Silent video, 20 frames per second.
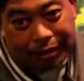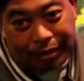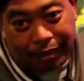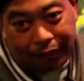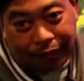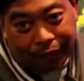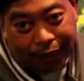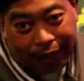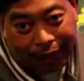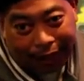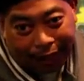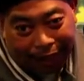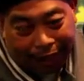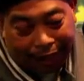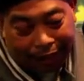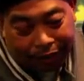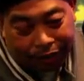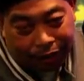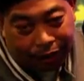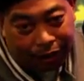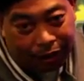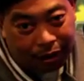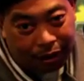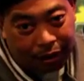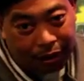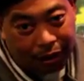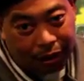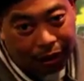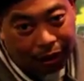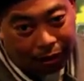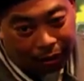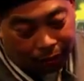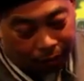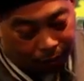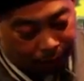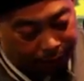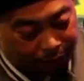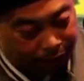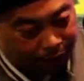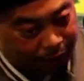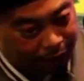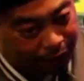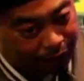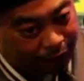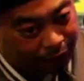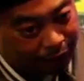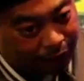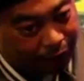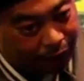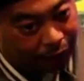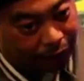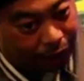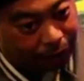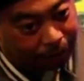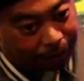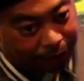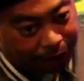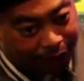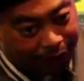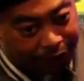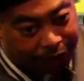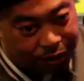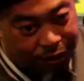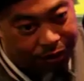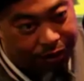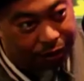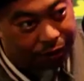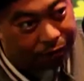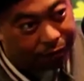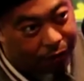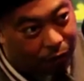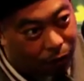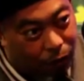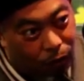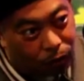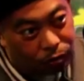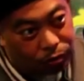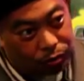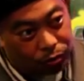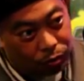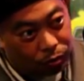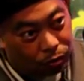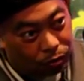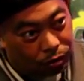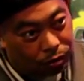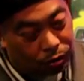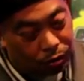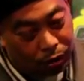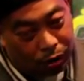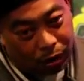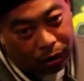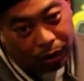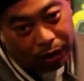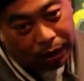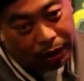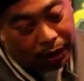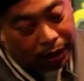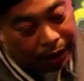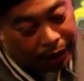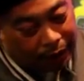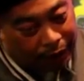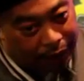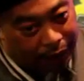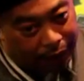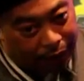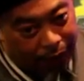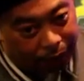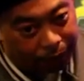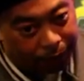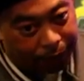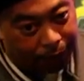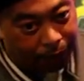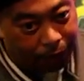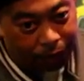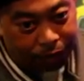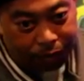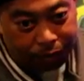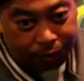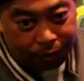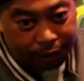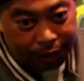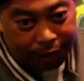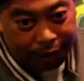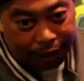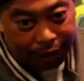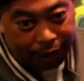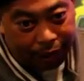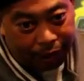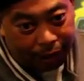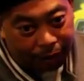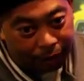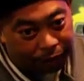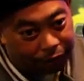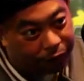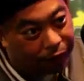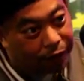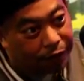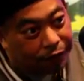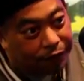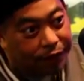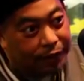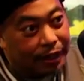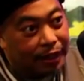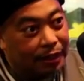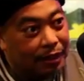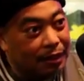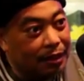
Like last year, we did the Legends of the Old School tour, and we also did Funk Fest.